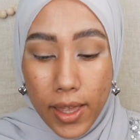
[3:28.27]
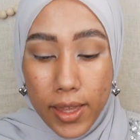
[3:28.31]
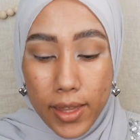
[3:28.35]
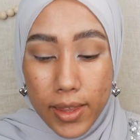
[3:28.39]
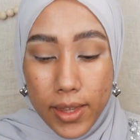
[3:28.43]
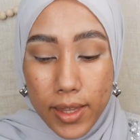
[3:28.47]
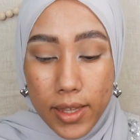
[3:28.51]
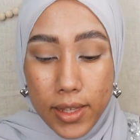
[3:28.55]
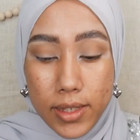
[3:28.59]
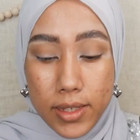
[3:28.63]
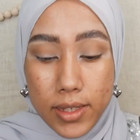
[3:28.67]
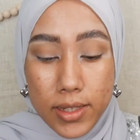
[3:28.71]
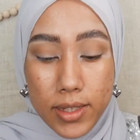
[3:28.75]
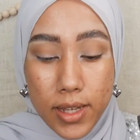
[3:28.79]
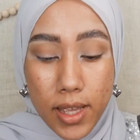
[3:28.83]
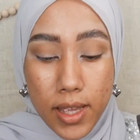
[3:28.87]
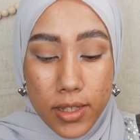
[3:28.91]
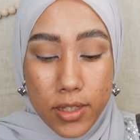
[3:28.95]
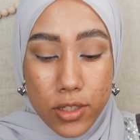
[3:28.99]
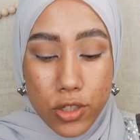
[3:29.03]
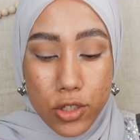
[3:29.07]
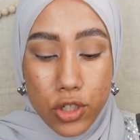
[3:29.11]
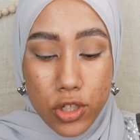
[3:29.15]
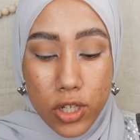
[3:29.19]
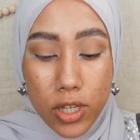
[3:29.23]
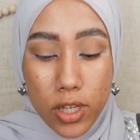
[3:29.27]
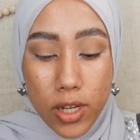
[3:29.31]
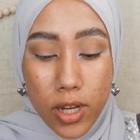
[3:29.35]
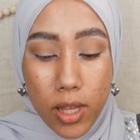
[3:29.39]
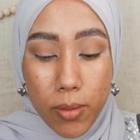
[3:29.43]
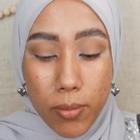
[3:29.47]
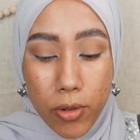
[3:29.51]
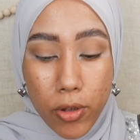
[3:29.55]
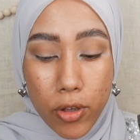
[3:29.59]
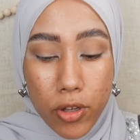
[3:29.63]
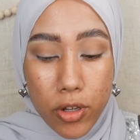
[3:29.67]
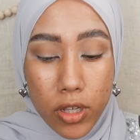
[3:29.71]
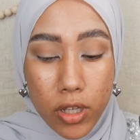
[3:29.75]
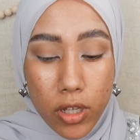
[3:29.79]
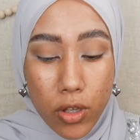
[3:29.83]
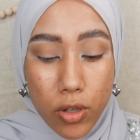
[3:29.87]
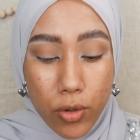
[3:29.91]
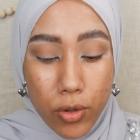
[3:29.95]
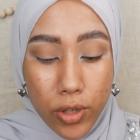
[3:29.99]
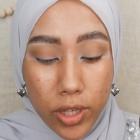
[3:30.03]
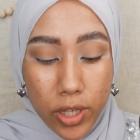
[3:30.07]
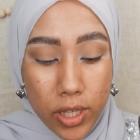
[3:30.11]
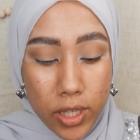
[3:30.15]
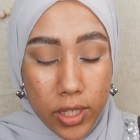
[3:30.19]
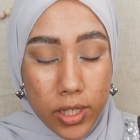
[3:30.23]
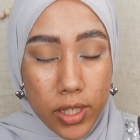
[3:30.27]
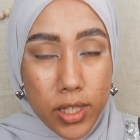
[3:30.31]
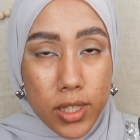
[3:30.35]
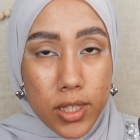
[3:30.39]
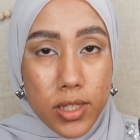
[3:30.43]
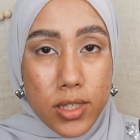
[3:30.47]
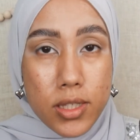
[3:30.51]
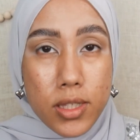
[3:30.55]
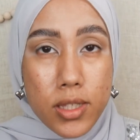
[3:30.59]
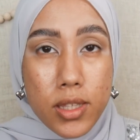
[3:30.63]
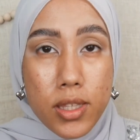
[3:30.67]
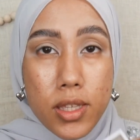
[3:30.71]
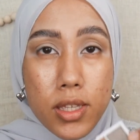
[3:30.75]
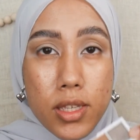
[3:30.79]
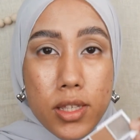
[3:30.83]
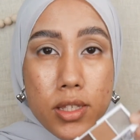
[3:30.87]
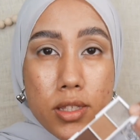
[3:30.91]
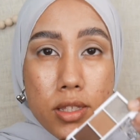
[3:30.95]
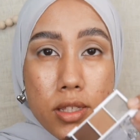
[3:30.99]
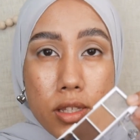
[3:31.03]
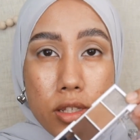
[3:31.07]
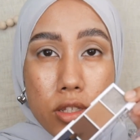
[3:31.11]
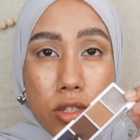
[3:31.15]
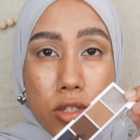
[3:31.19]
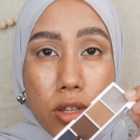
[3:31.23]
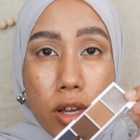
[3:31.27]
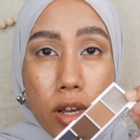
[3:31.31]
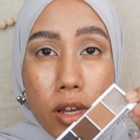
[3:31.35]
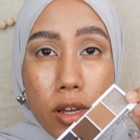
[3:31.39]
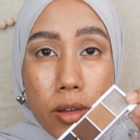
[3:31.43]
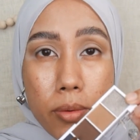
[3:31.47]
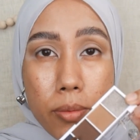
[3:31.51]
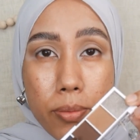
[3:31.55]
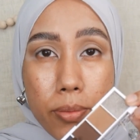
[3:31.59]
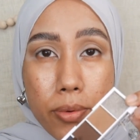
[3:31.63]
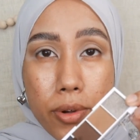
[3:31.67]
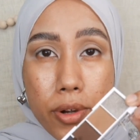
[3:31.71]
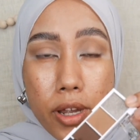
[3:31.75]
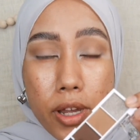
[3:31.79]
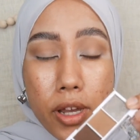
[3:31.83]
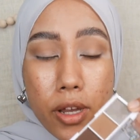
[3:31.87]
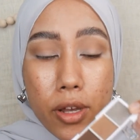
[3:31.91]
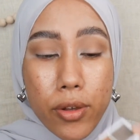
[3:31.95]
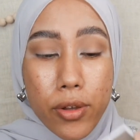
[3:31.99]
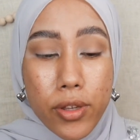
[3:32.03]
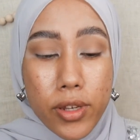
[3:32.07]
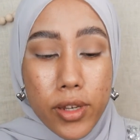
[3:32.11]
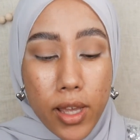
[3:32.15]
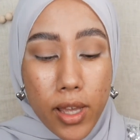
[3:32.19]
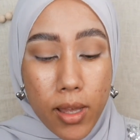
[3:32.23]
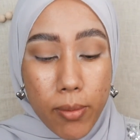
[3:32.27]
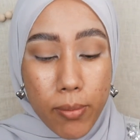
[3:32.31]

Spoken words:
And then the next shade I'm gonna go in is this dark brown.